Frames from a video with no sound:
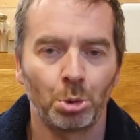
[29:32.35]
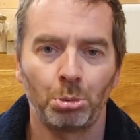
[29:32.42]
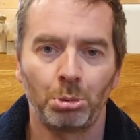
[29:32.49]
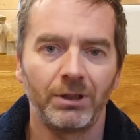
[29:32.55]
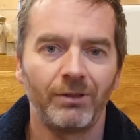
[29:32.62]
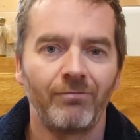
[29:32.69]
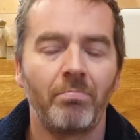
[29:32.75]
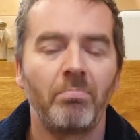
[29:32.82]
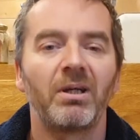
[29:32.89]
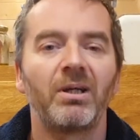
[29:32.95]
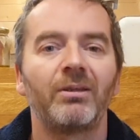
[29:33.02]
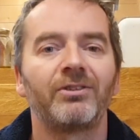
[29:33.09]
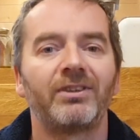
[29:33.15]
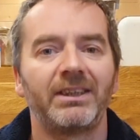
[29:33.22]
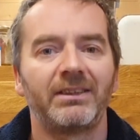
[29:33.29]
blotted
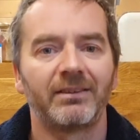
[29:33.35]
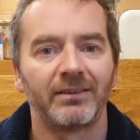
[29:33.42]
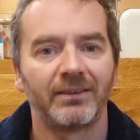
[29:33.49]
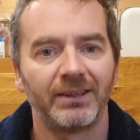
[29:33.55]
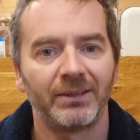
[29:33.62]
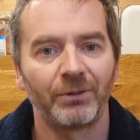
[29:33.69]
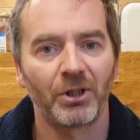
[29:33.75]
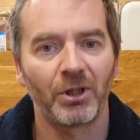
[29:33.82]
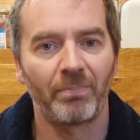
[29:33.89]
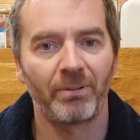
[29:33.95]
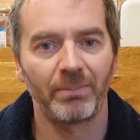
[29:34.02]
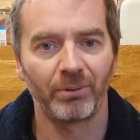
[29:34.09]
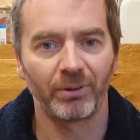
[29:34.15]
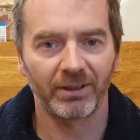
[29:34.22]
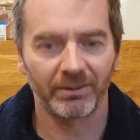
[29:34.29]
your copybook,
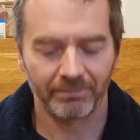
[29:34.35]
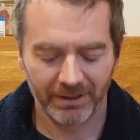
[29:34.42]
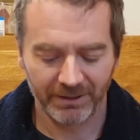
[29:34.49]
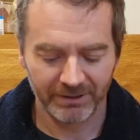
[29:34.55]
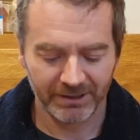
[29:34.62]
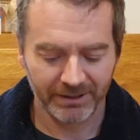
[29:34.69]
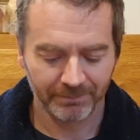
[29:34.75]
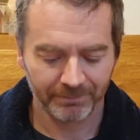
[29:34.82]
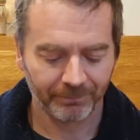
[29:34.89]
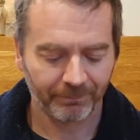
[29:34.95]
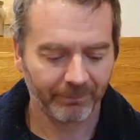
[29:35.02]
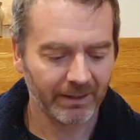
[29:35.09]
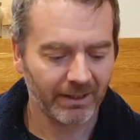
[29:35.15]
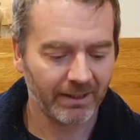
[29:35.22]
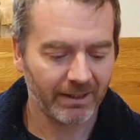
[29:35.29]
haven't you?
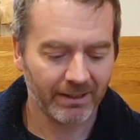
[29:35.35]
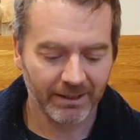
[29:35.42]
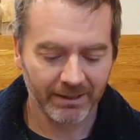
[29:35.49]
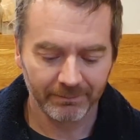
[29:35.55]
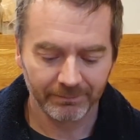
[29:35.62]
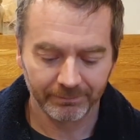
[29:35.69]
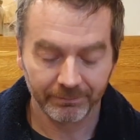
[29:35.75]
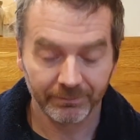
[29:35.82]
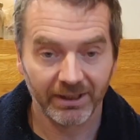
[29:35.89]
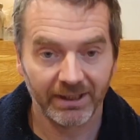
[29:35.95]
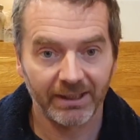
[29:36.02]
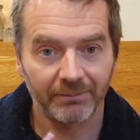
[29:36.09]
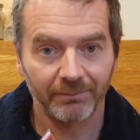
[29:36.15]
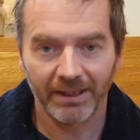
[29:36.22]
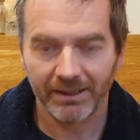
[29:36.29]
So there you go,
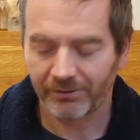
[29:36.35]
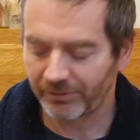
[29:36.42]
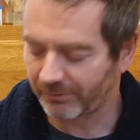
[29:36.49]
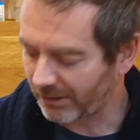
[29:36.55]
House of Crow.